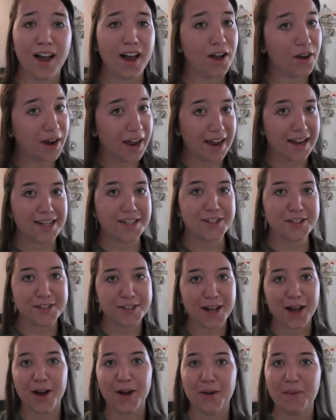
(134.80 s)
Okay,
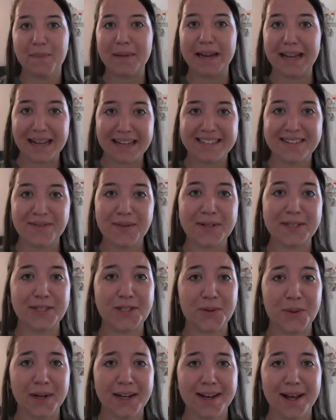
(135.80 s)
so because it was
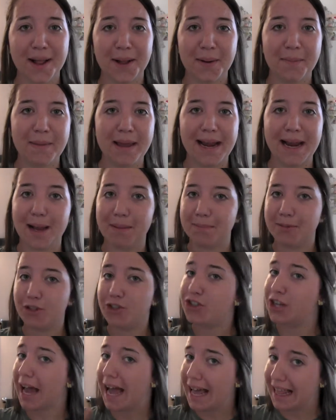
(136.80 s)
a $20 makeup
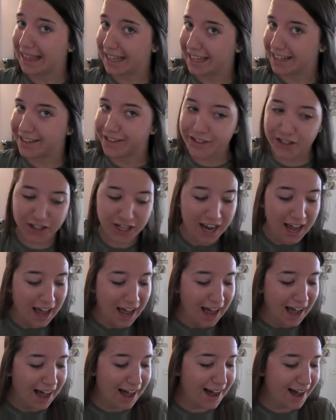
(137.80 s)
challenge,
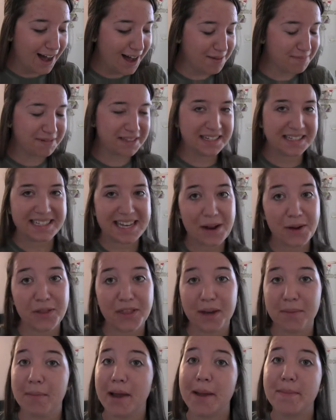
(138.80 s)
to stay
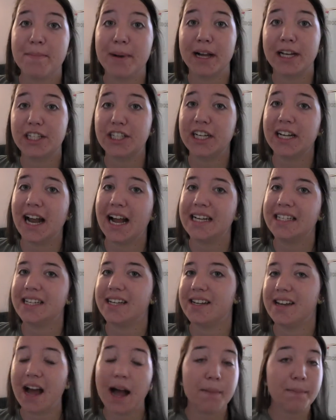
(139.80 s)
within my budget, I
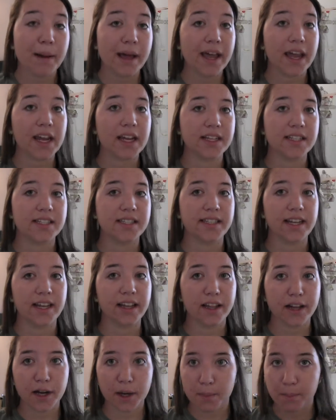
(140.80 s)
did not buy a
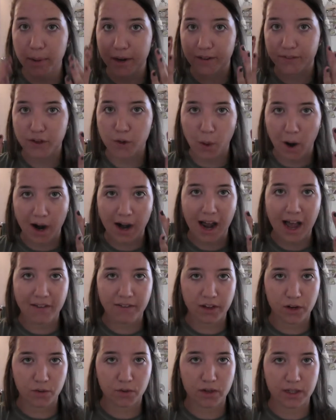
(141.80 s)
concealer, but if you are
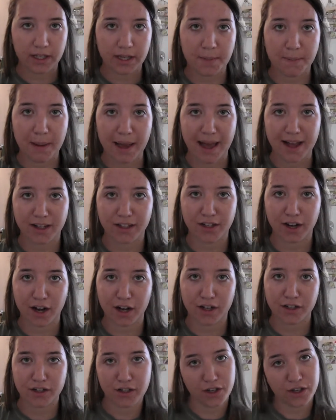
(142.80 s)
having really bad
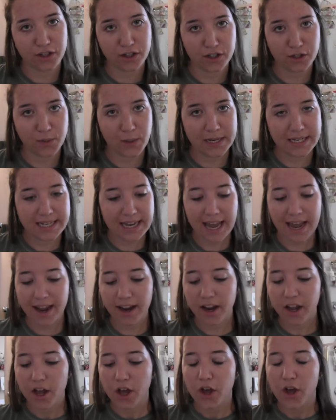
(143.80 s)
dark circles one
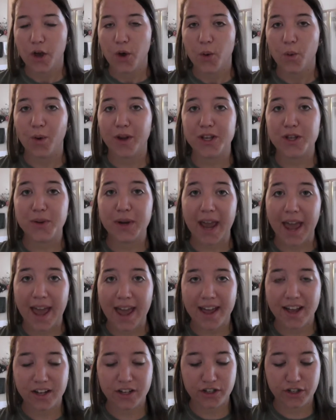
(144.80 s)
day, what you
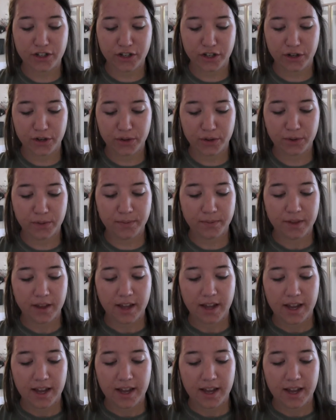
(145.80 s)
can do